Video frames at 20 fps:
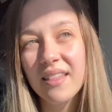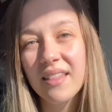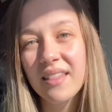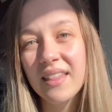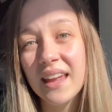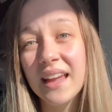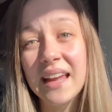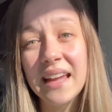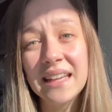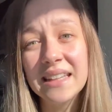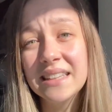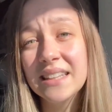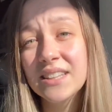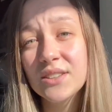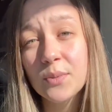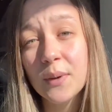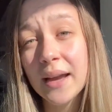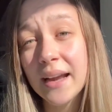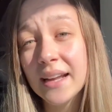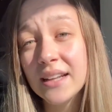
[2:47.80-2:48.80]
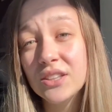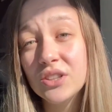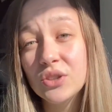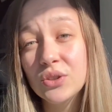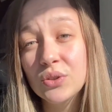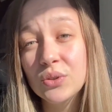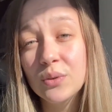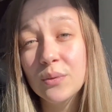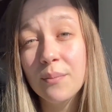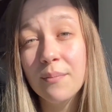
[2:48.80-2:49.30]
The easiest way
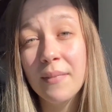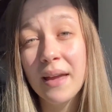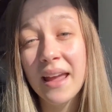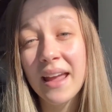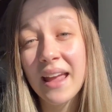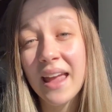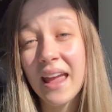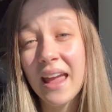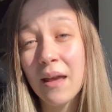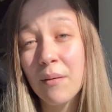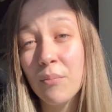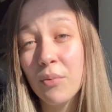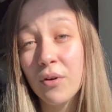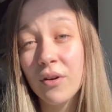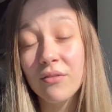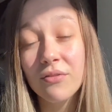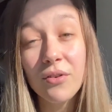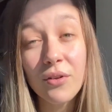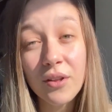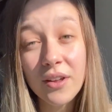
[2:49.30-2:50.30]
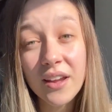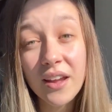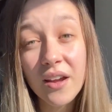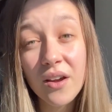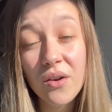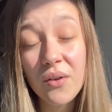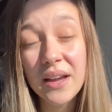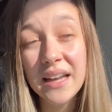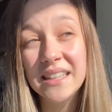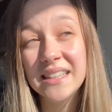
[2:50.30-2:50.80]
to make a
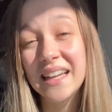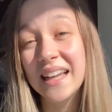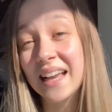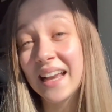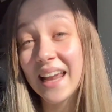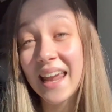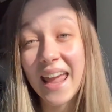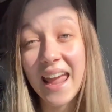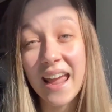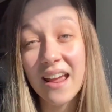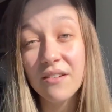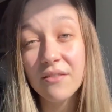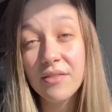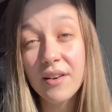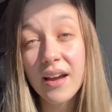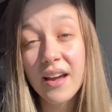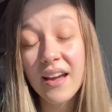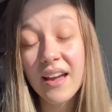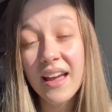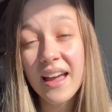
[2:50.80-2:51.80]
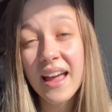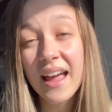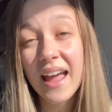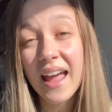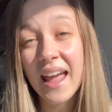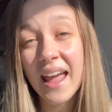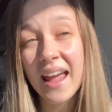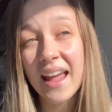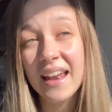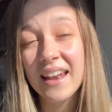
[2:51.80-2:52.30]
portfolio is in Canva
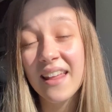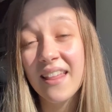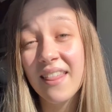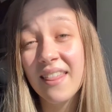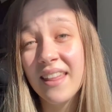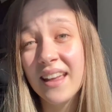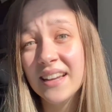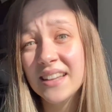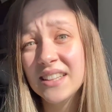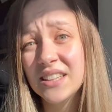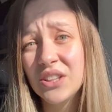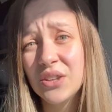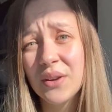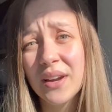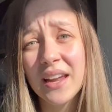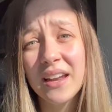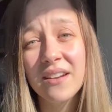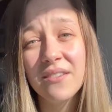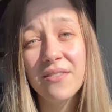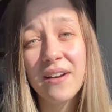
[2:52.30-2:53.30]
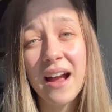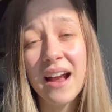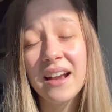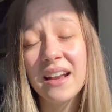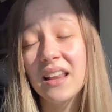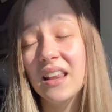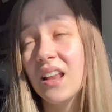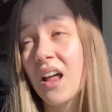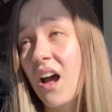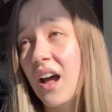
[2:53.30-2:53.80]
and this you can find
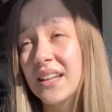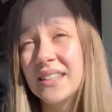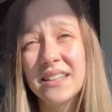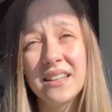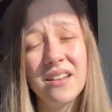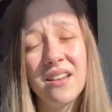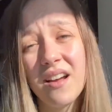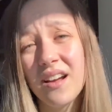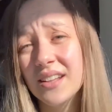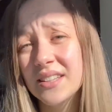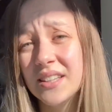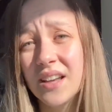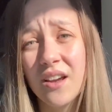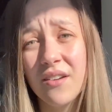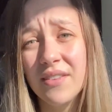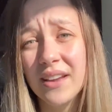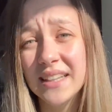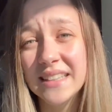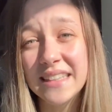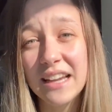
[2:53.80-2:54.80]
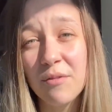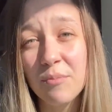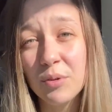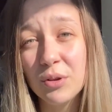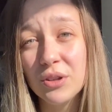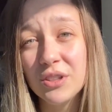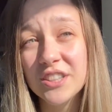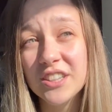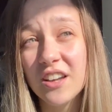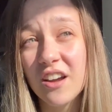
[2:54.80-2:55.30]
lots and lots of
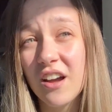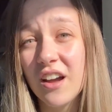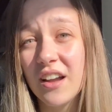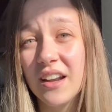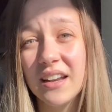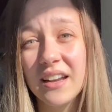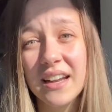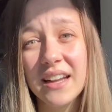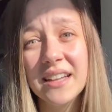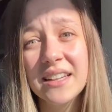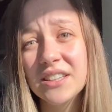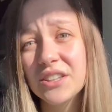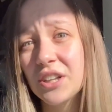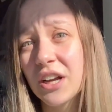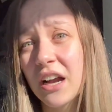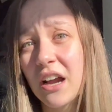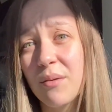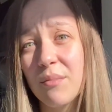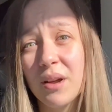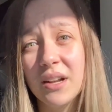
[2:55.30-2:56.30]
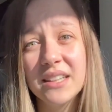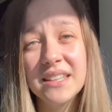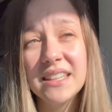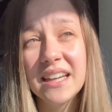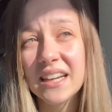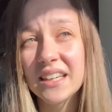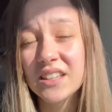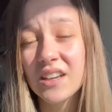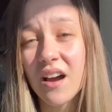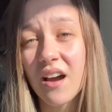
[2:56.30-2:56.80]
examples on Instagram, on
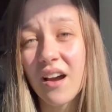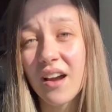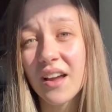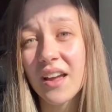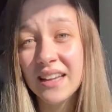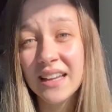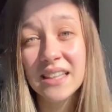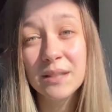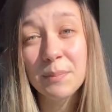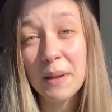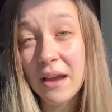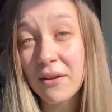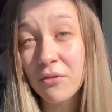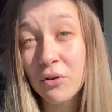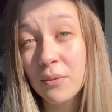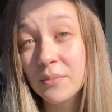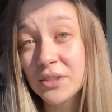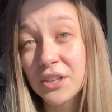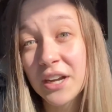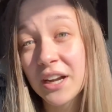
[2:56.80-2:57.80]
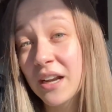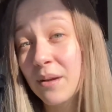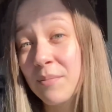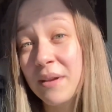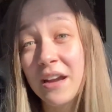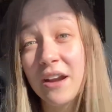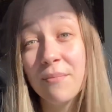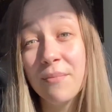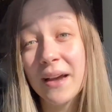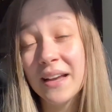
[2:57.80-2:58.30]
TikTok. These platforms are gonna be
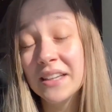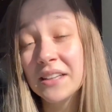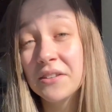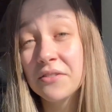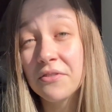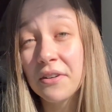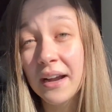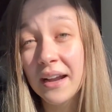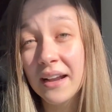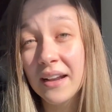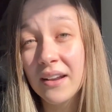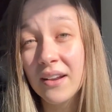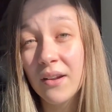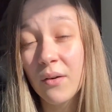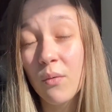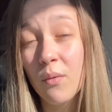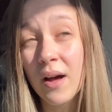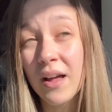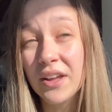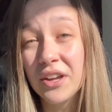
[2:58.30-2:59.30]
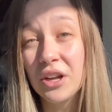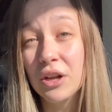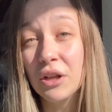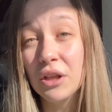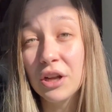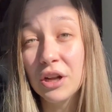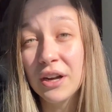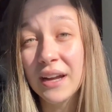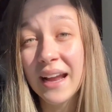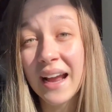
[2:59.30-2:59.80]
your best friend while you're
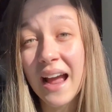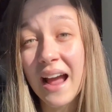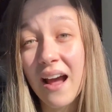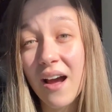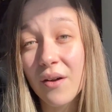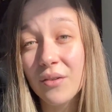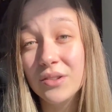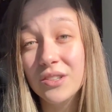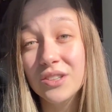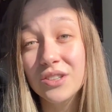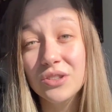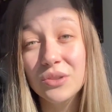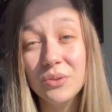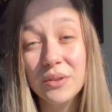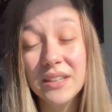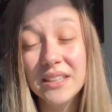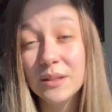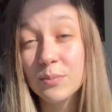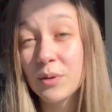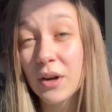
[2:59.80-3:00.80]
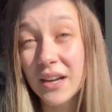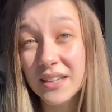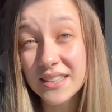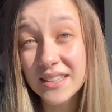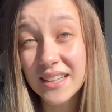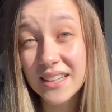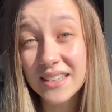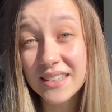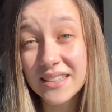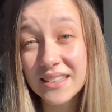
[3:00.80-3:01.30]
learning how to do this
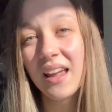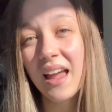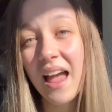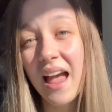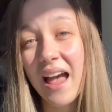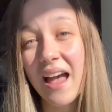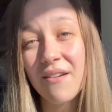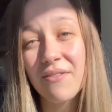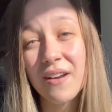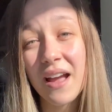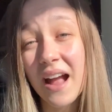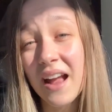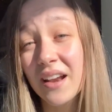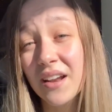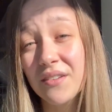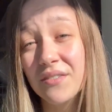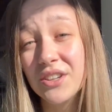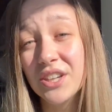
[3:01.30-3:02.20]
process. I've kind of